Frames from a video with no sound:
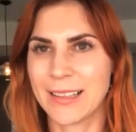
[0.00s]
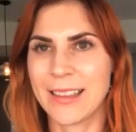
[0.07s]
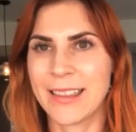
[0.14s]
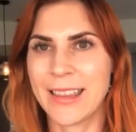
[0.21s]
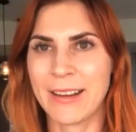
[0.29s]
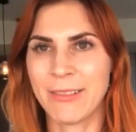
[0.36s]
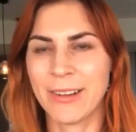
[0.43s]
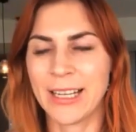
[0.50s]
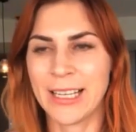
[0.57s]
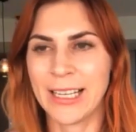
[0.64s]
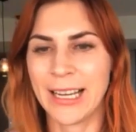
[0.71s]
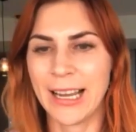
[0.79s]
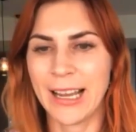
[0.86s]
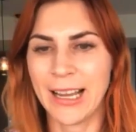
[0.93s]
they
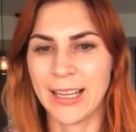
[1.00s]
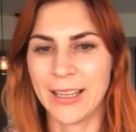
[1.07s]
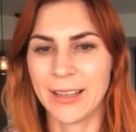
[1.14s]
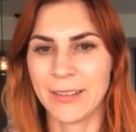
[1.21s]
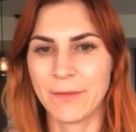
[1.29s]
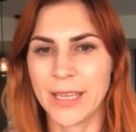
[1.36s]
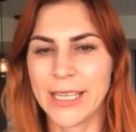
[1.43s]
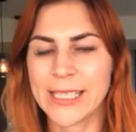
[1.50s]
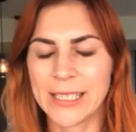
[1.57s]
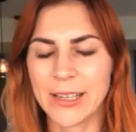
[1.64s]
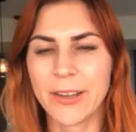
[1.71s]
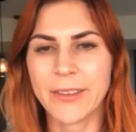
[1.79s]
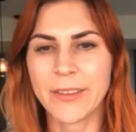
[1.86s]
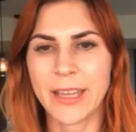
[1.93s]
really, it's
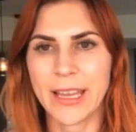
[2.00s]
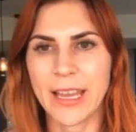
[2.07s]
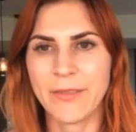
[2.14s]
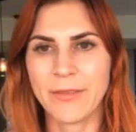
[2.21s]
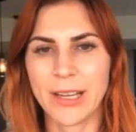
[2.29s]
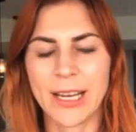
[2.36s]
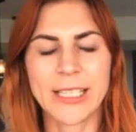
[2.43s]
not that even,